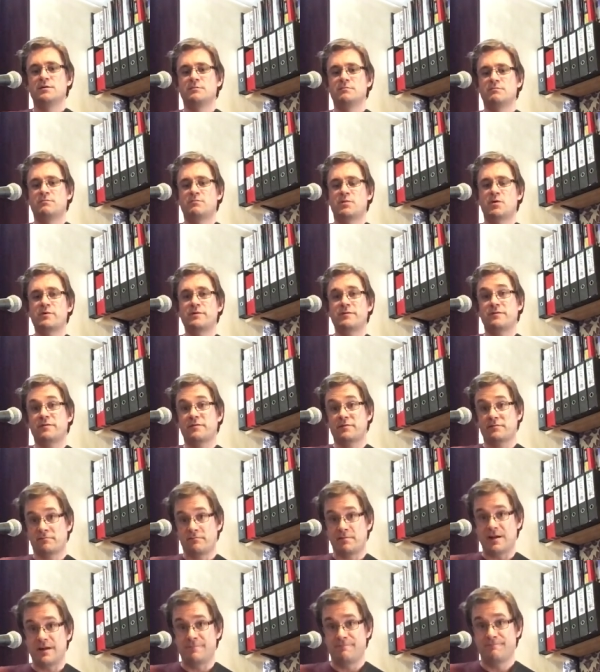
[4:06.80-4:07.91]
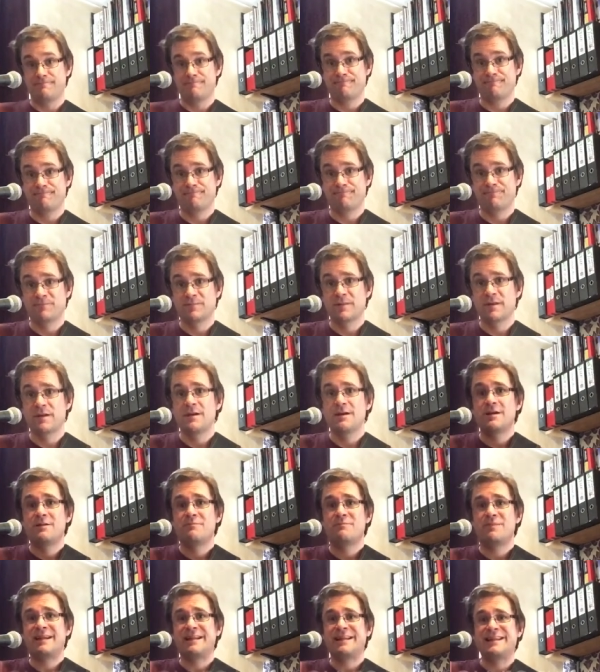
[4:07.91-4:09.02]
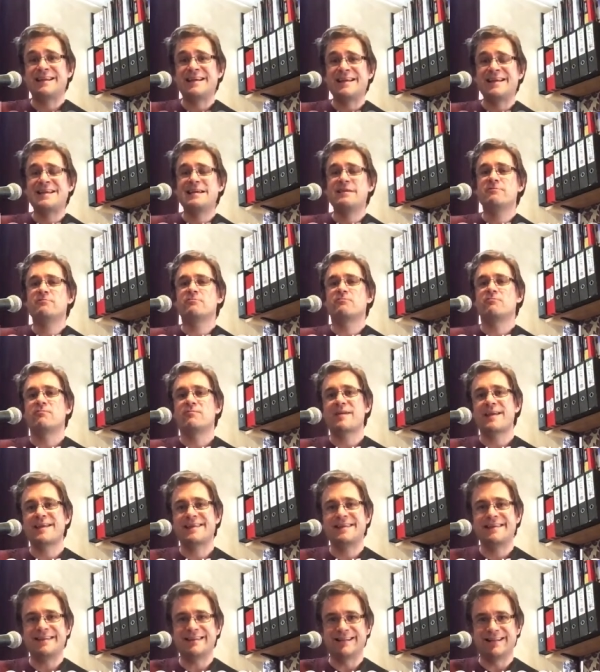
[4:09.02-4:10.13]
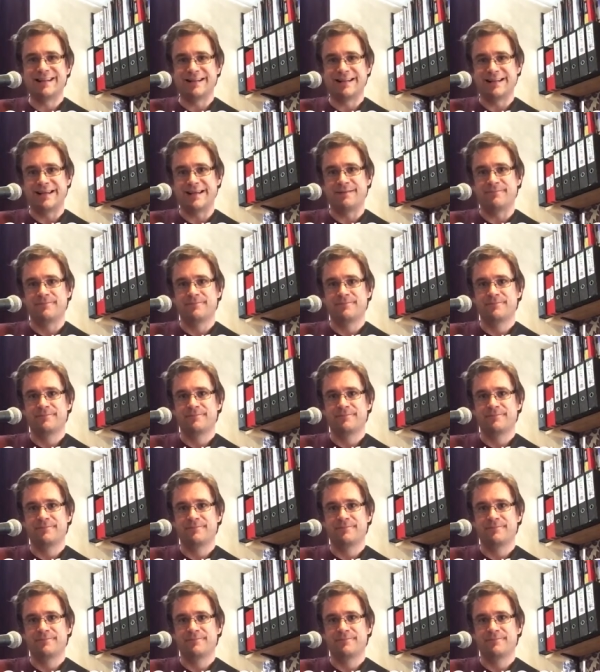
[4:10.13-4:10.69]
Point 3, play regularly.